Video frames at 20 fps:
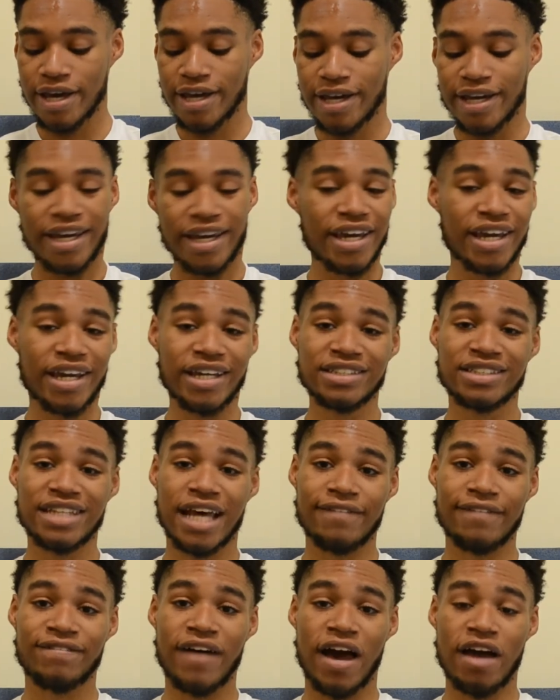Higgins
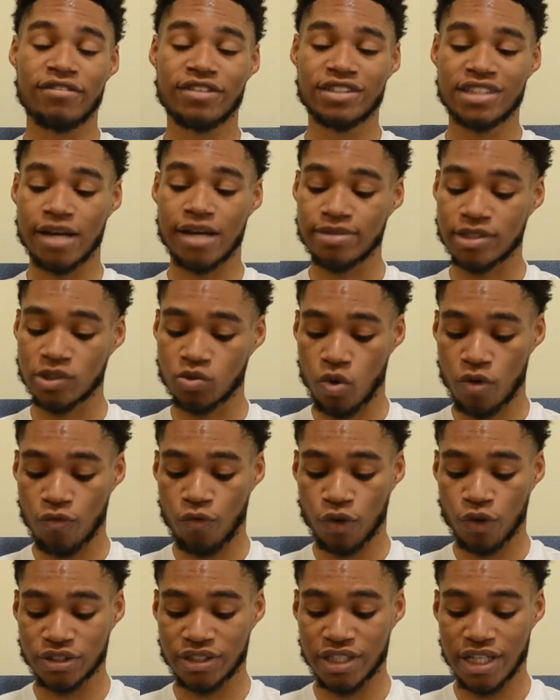had 5 receptions,
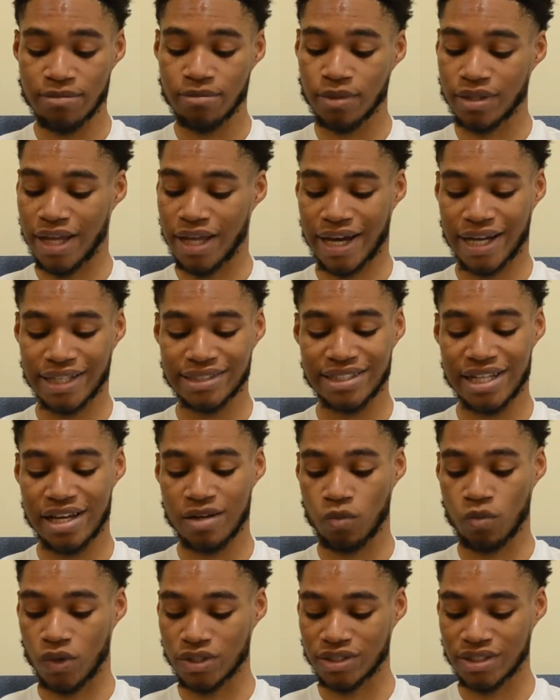114, but like I
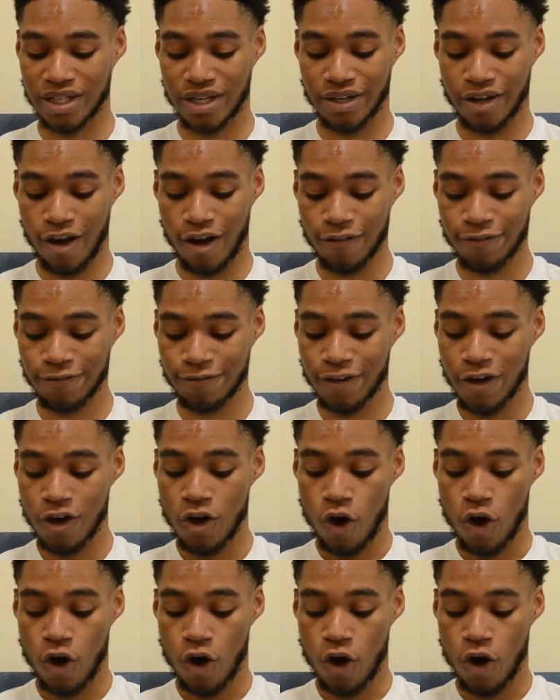said, wasn't enough.